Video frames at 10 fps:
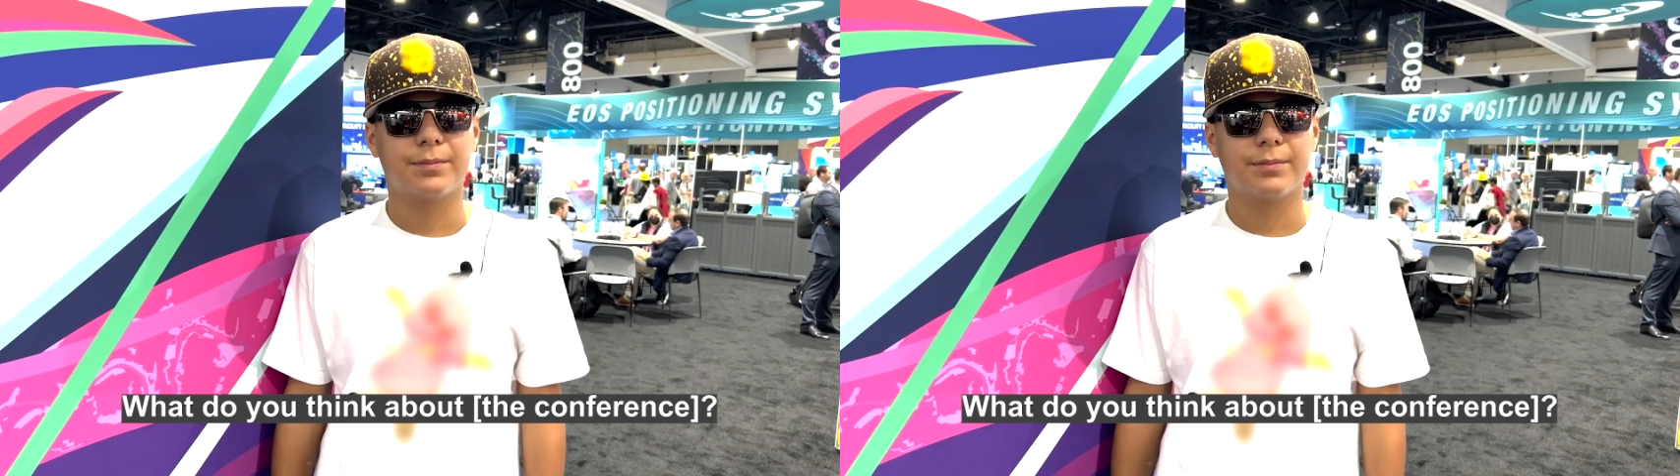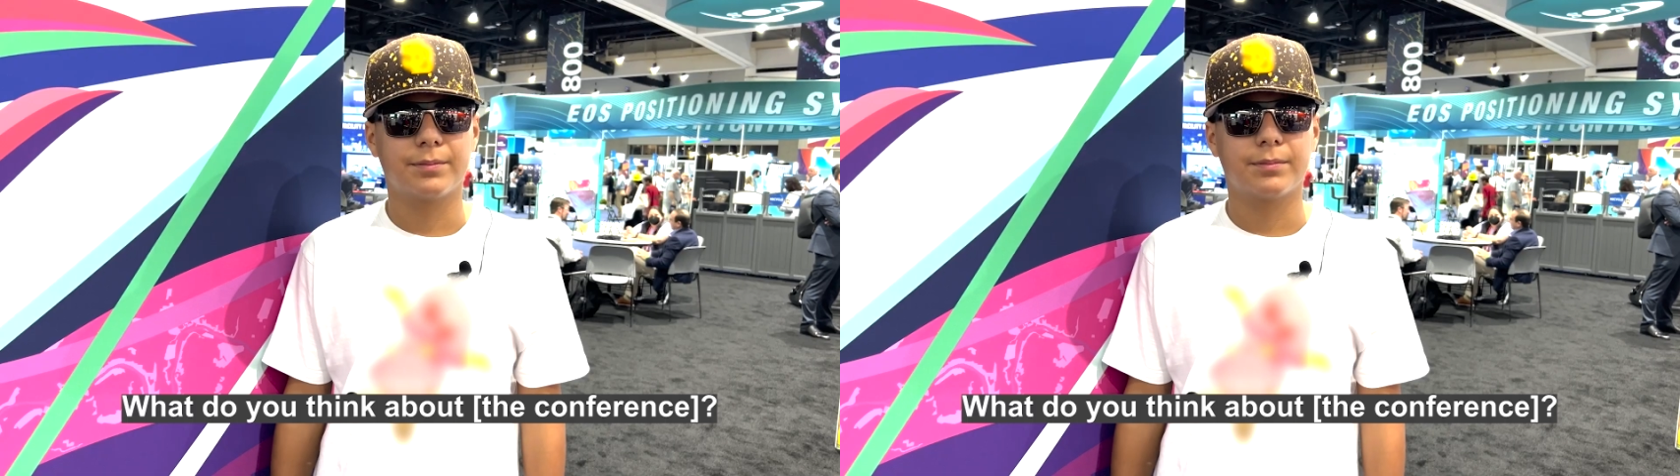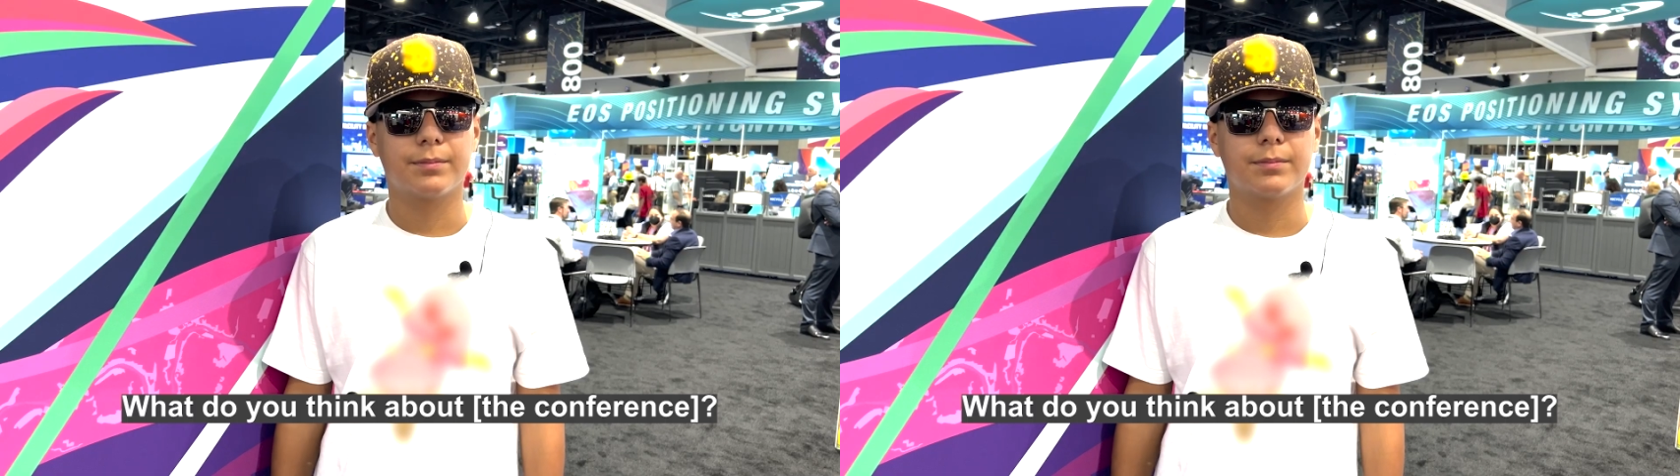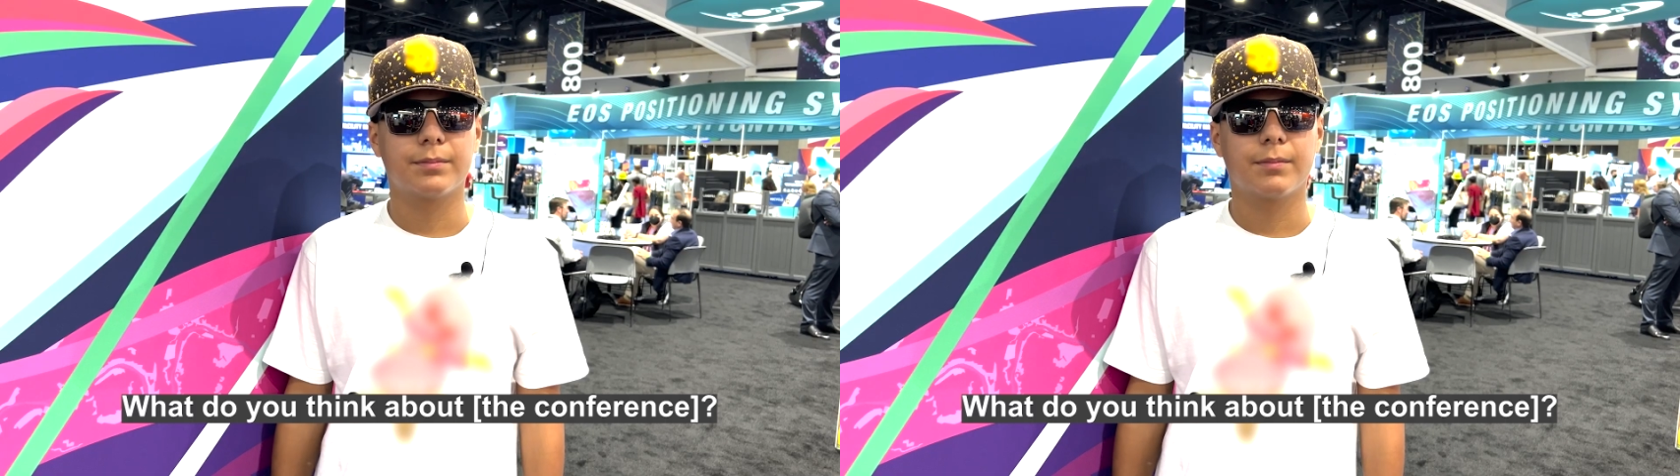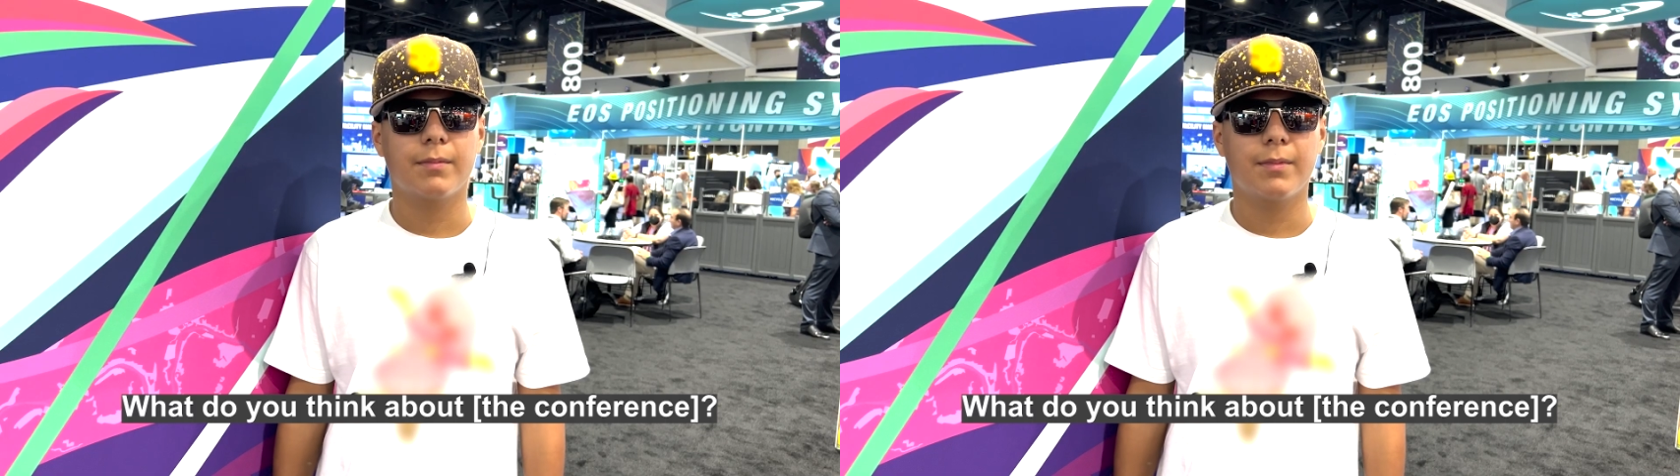you think about
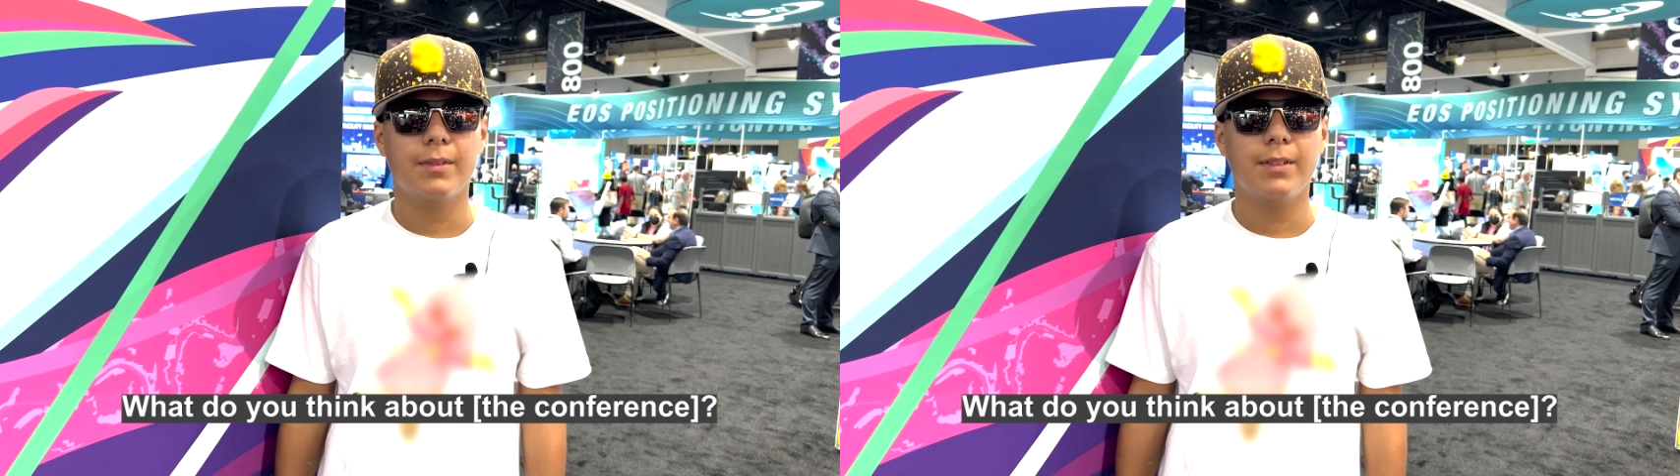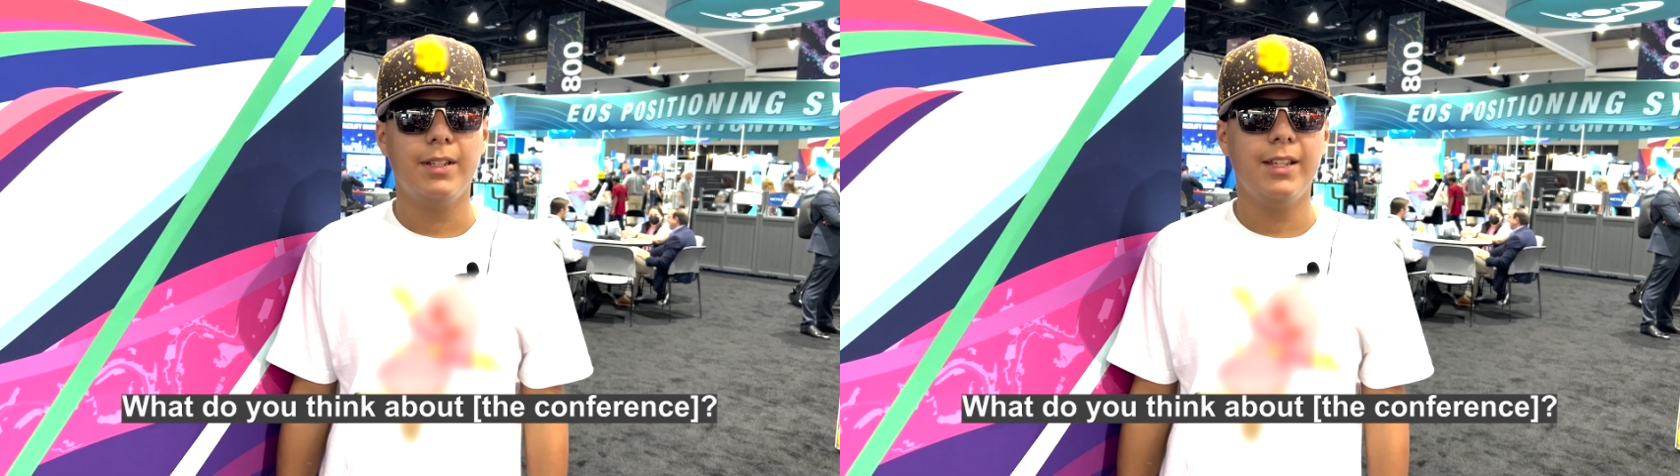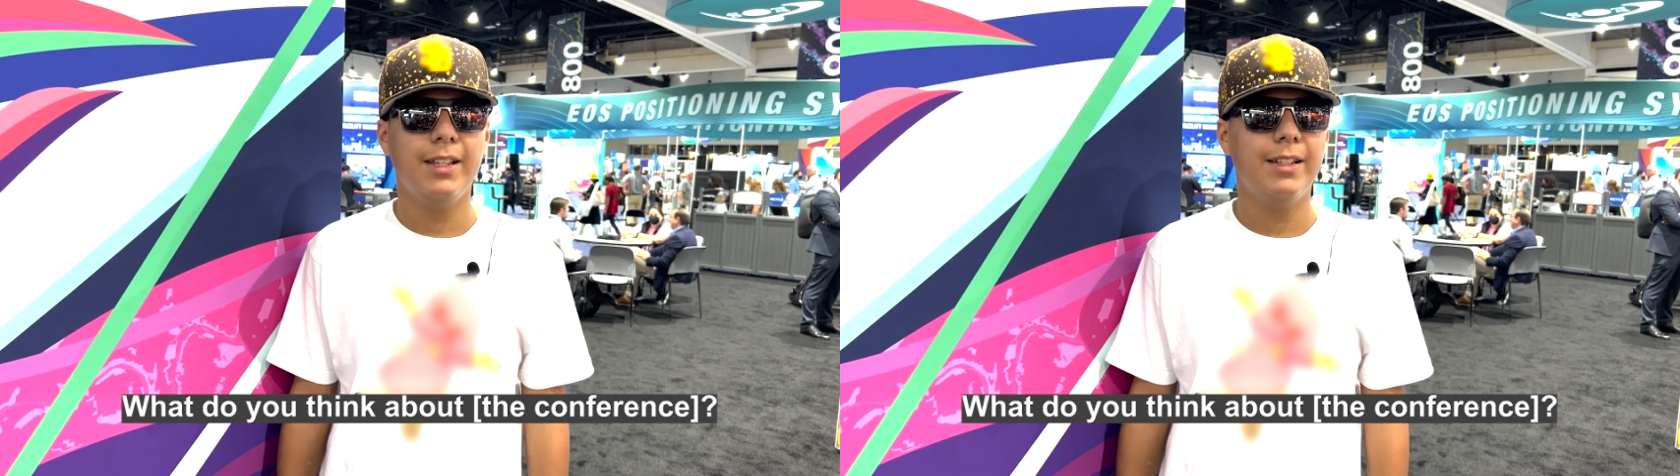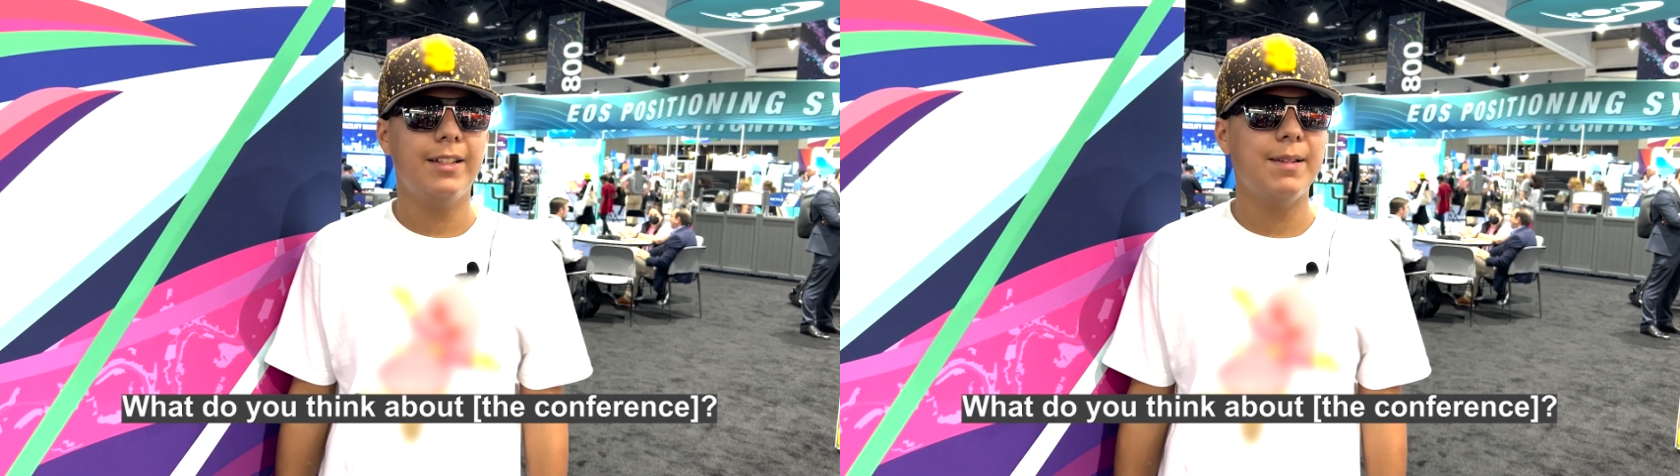it? It